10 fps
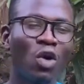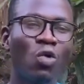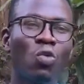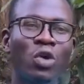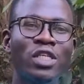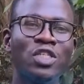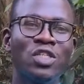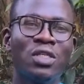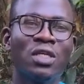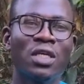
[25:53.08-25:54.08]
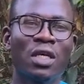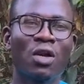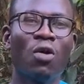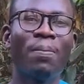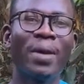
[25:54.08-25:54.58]
which
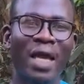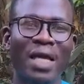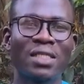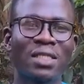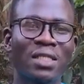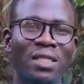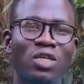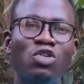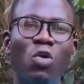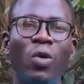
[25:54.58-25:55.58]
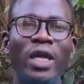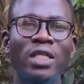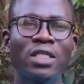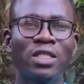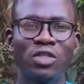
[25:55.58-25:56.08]
compares your
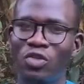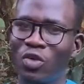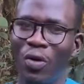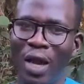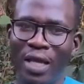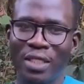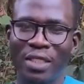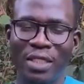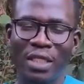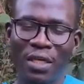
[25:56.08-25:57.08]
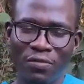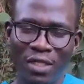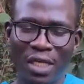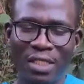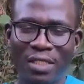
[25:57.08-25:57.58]
weight to your height. It gives
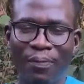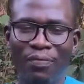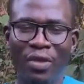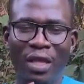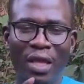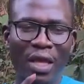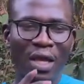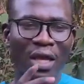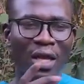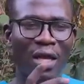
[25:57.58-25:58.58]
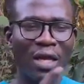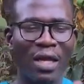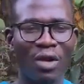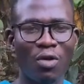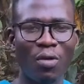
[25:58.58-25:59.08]
us a
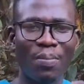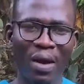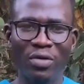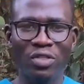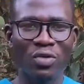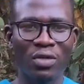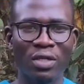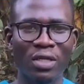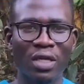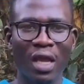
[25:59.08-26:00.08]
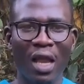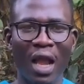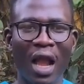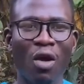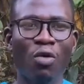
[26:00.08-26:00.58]
comparison
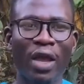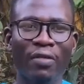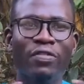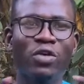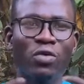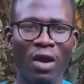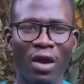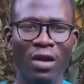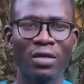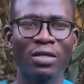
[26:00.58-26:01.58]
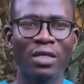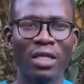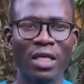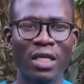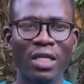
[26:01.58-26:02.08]
how heavy you are
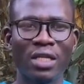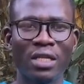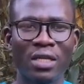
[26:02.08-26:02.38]
in